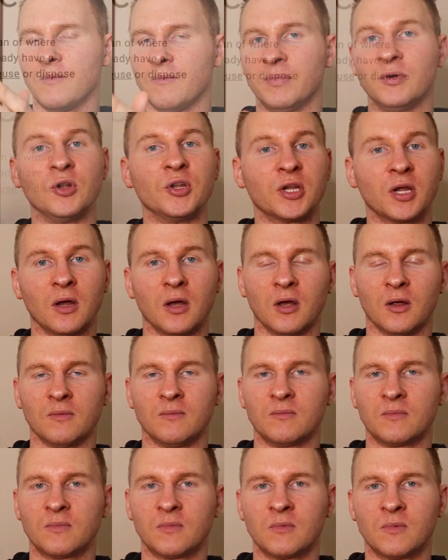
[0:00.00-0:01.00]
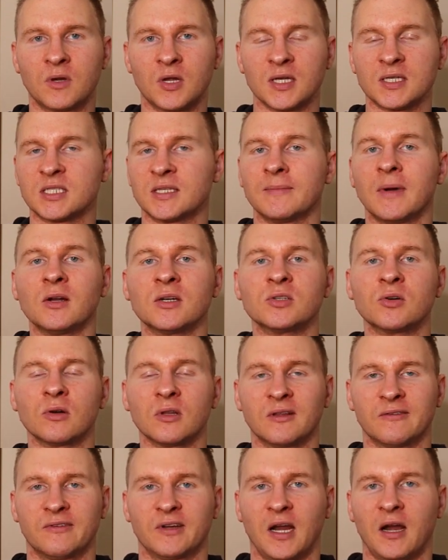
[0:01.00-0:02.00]
building a custom outdoor
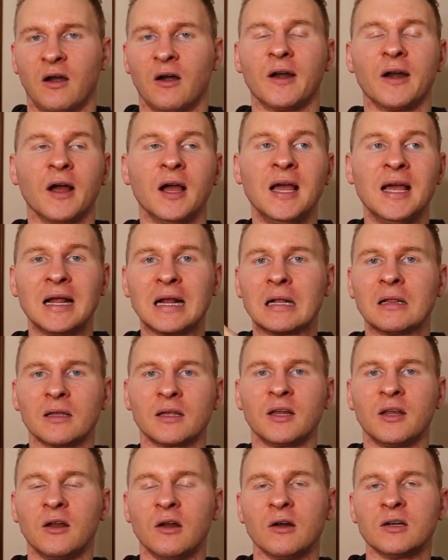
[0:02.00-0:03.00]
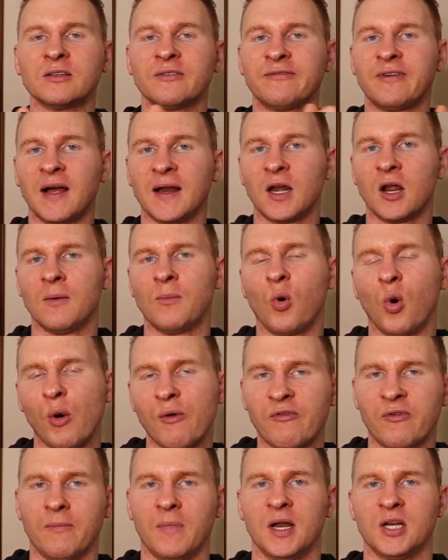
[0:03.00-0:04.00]
living area. Click here to find out more
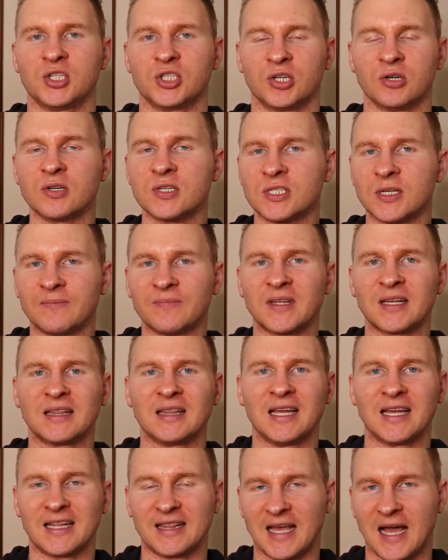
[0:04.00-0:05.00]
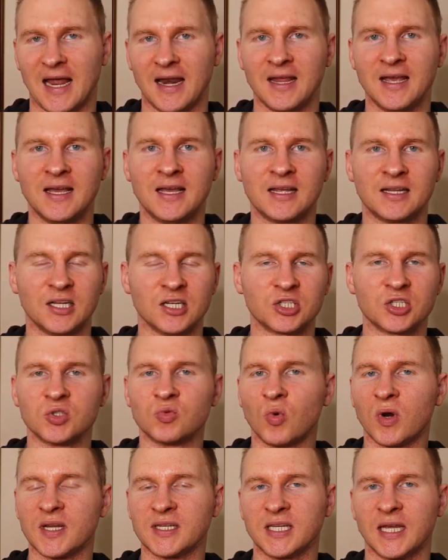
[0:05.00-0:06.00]
information, or something like that. That's just
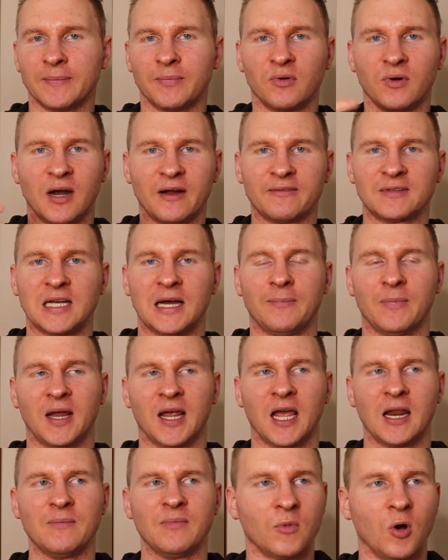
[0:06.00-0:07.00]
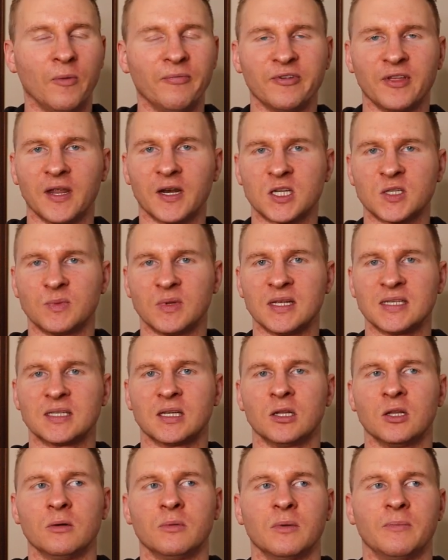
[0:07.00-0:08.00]
one example right off the top of my head, but hopefully that explains it
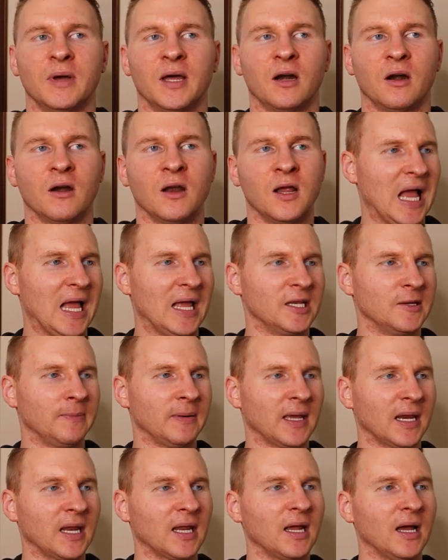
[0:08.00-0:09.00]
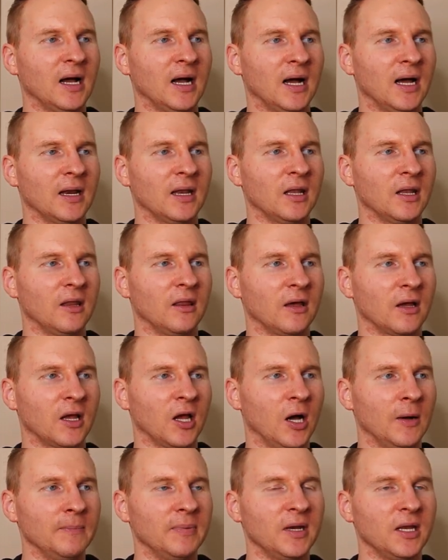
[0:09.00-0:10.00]
a little bit better. Depending on the
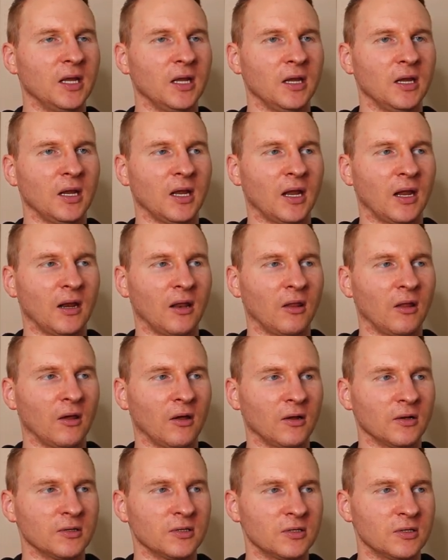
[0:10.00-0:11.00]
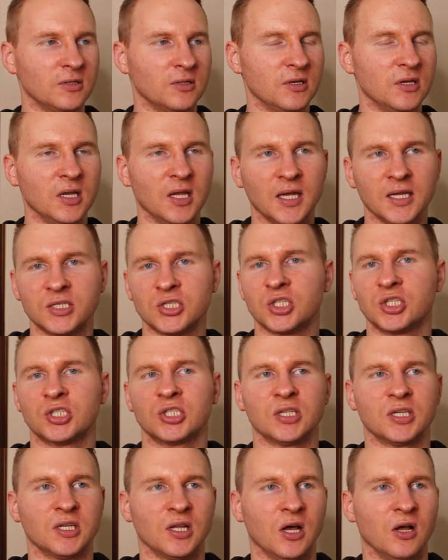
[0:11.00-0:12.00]
company and the niche
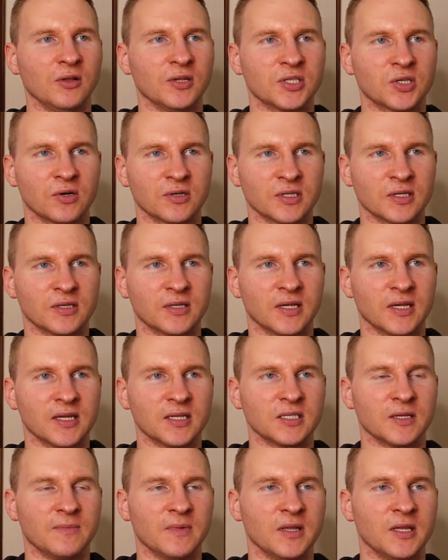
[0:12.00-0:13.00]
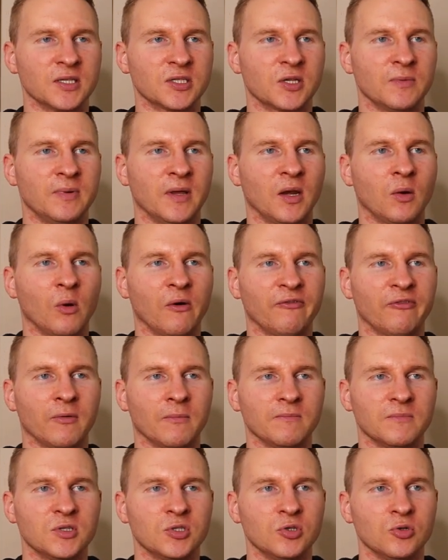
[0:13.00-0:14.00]
and all these sorts of things, I mean, this could be anywhere
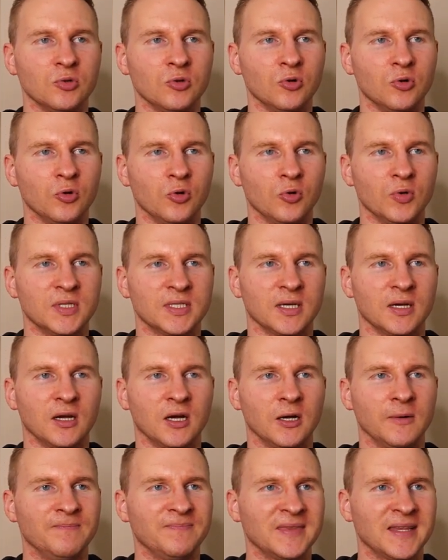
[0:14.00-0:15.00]
from 2 to